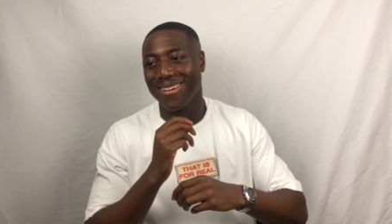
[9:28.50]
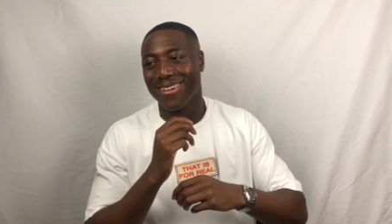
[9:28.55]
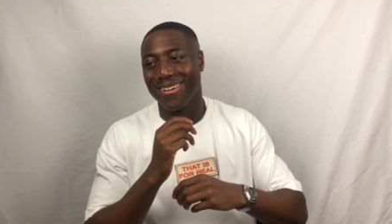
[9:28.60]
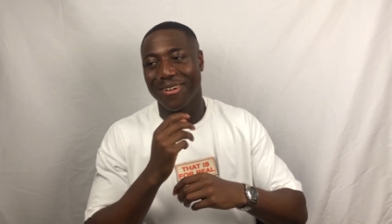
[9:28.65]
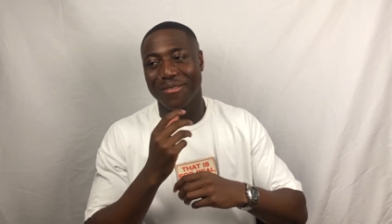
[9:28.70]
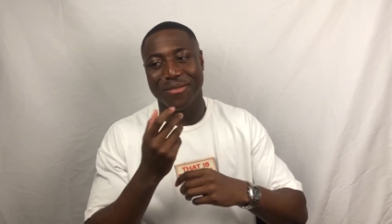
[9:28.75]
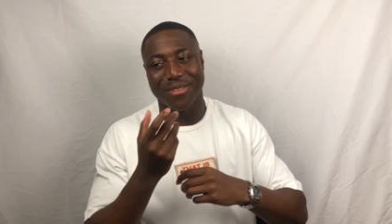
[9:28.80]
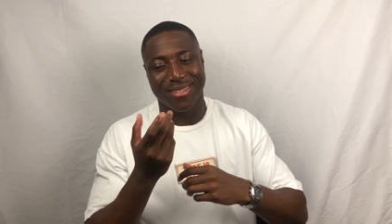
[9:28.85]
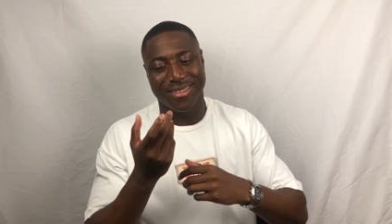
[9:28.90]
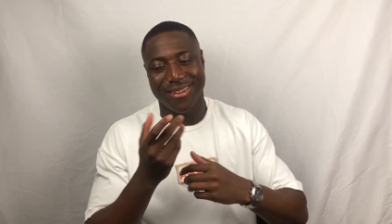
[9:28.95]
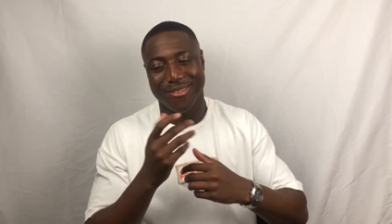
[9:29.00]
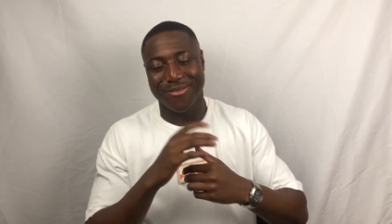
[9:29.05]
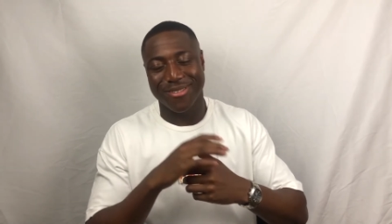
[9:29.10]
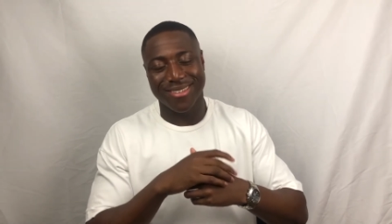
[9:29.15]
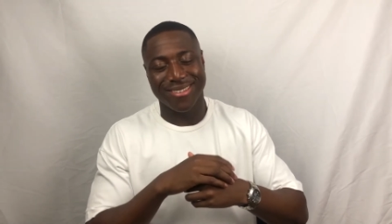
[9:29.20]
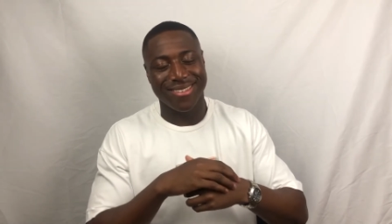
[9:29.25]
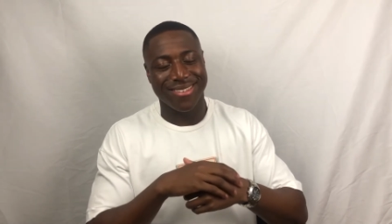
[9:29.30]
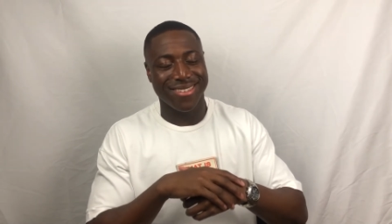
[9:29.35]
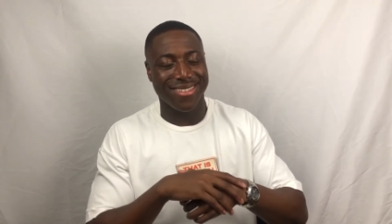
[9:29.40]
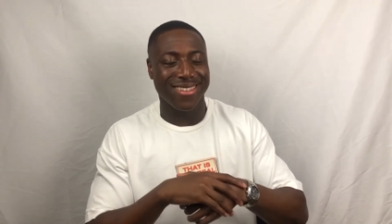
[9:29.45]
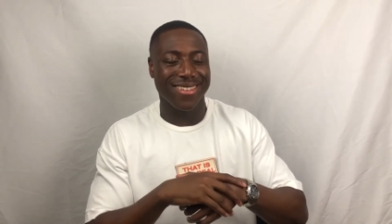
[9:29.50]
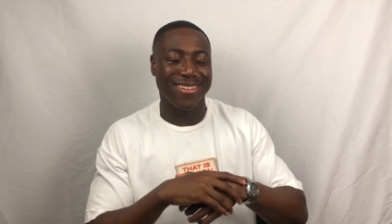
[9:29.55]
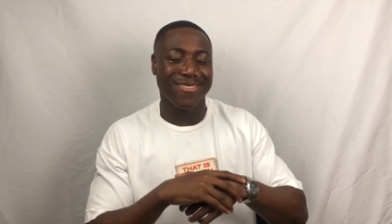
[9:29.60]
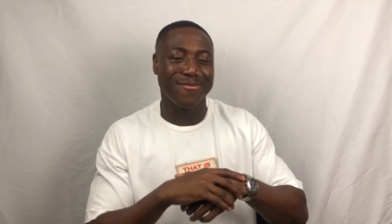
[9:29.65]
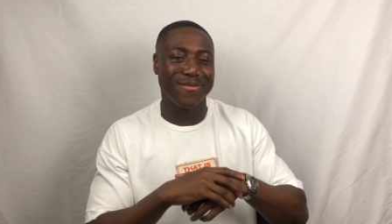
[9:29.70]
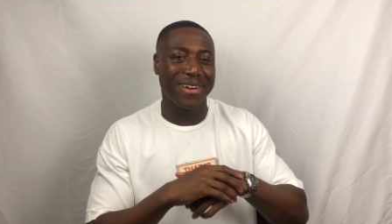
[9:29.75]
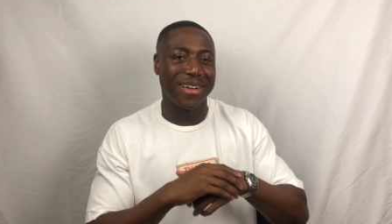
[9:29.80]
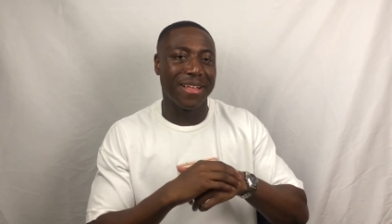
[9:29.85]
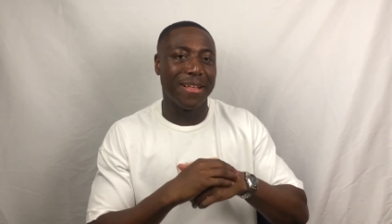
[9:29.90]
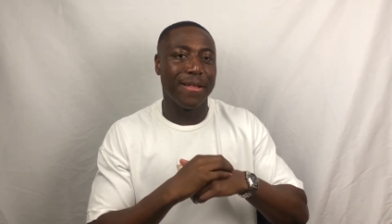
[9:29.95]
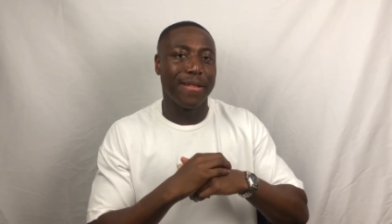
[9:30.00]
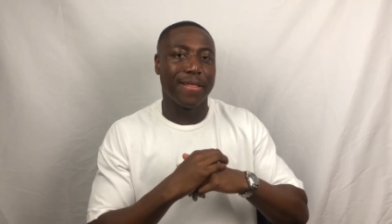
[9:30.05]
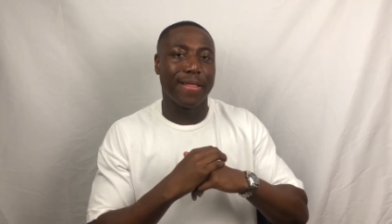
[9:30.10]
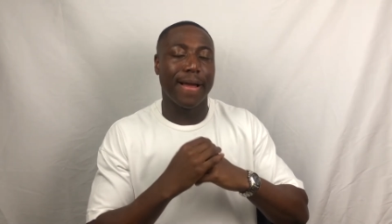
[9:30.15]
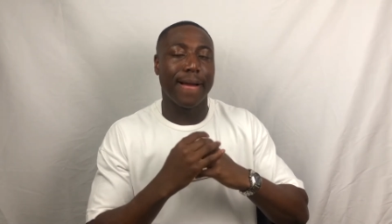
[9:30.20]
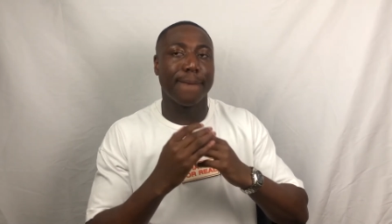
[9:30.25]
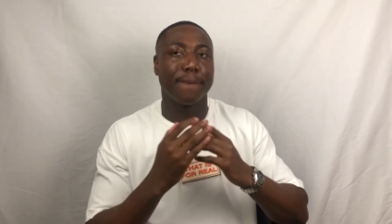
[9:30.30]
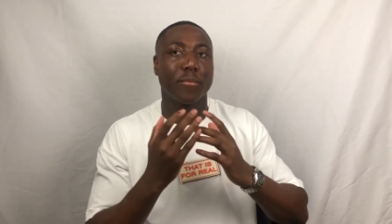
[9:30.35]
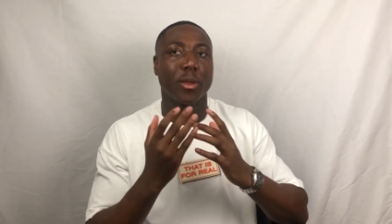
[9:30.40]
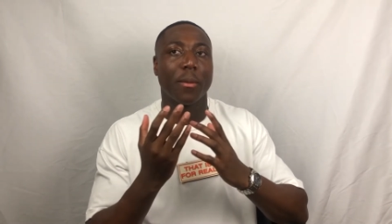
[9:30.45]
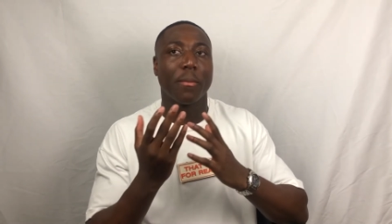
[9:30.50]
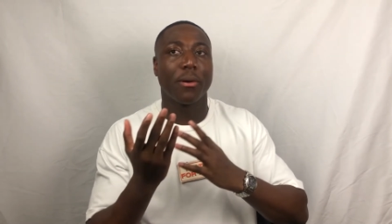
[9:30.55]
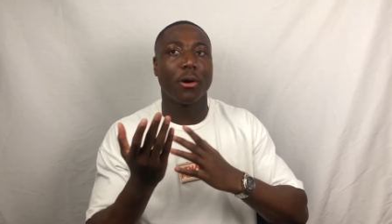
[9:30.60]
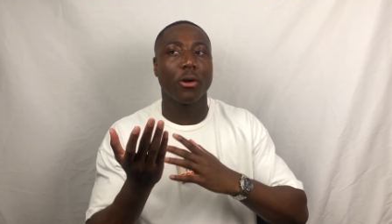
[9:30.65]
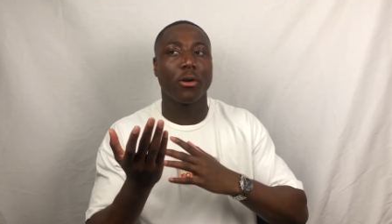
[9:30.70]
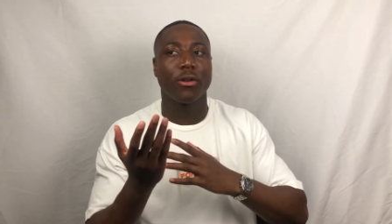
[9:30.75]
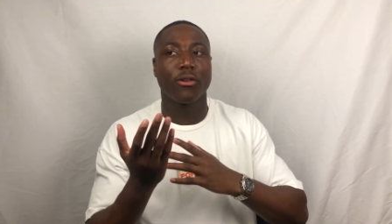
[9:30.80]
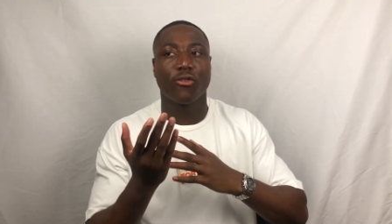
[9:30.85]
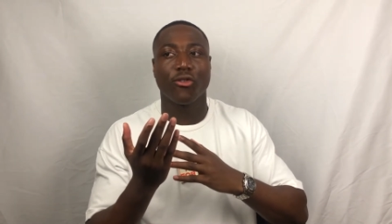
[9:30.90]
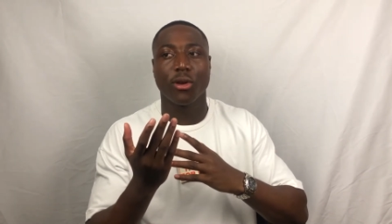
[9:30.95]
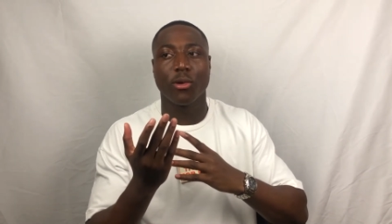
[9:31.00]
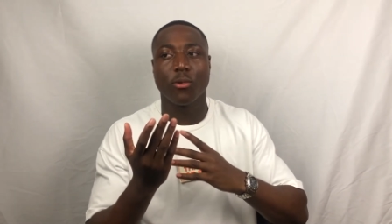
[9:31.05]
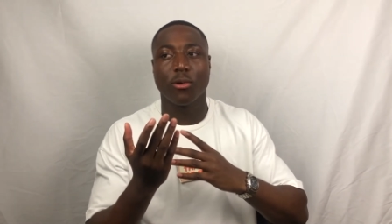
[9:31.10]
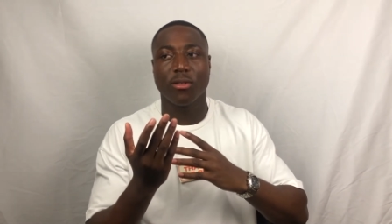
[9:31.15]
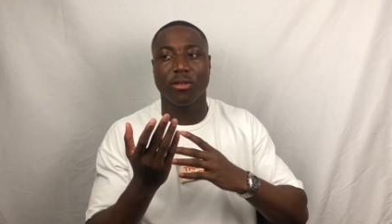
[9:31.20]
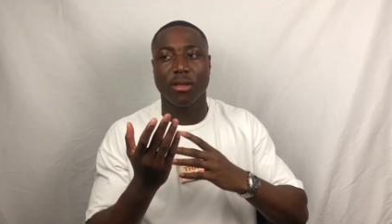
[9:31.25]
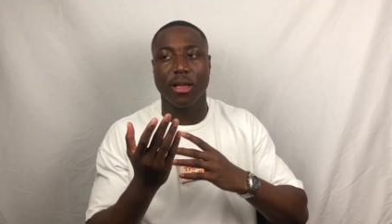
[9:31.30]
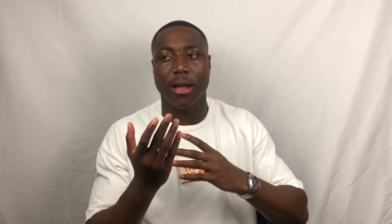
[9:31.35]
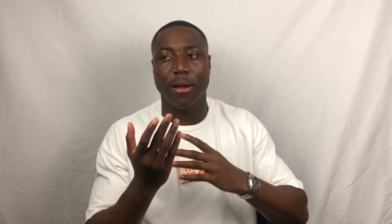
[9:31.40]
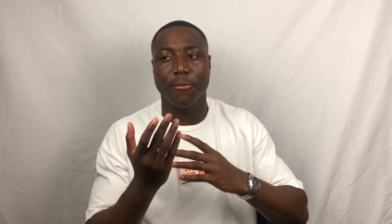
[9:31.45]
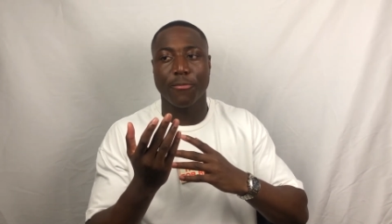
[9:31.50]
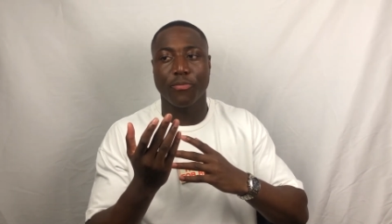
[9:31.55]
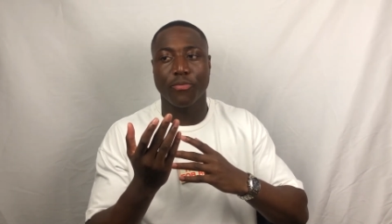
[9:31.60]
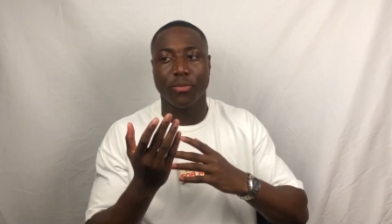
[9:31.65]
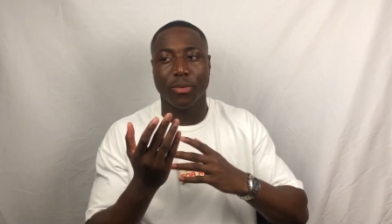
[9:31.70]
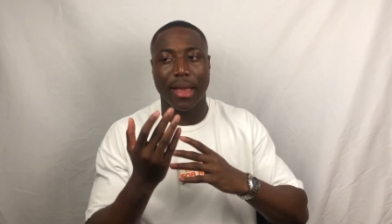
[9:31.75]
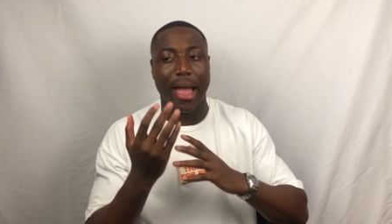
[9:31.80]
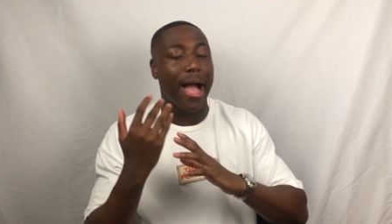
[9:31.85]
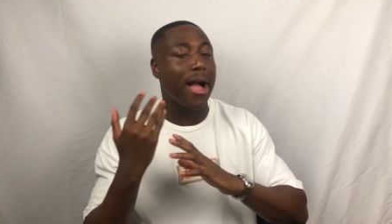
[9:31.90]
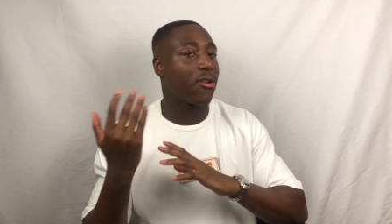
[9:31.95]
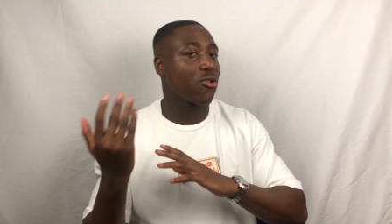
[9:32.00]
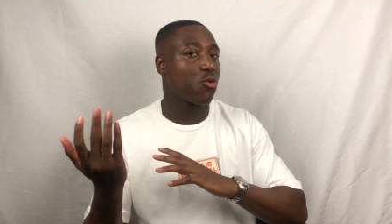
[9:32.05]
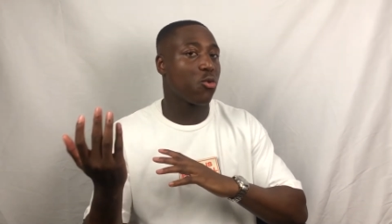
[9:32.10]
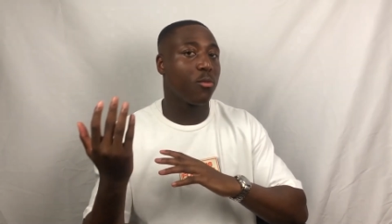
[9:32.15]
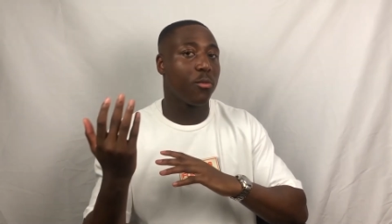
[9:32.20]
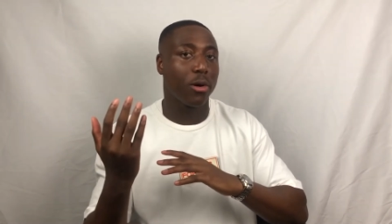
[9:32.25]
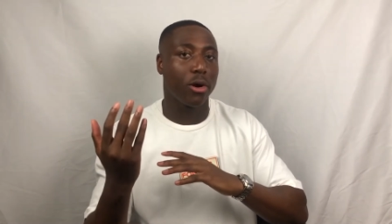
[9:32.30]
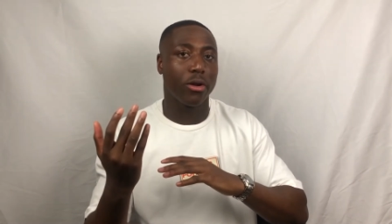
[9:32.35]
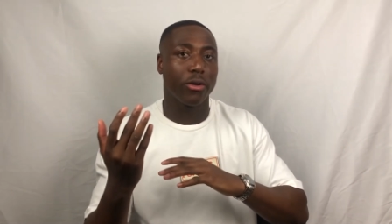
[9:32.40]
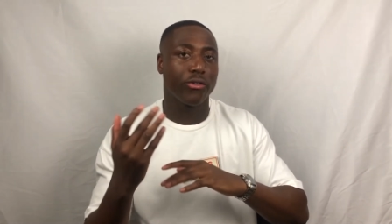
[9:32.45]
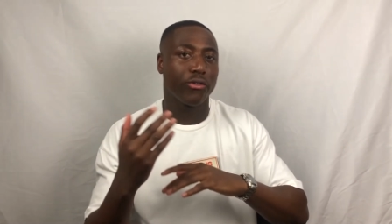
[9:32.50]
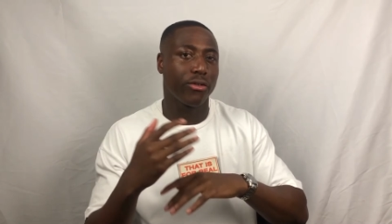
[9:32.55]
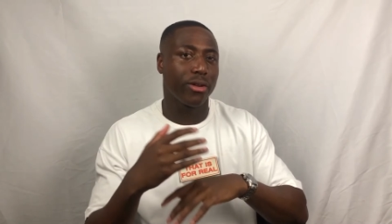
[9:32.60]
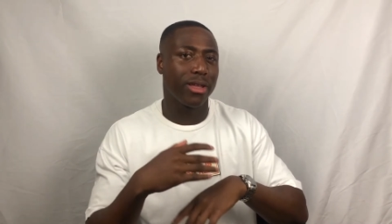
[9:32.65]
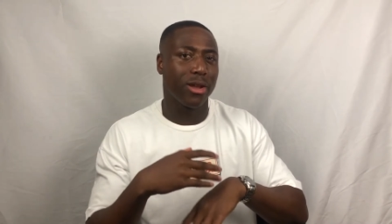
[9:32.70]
obviously I wasn't good at it, but like the poetry was like actual poetry.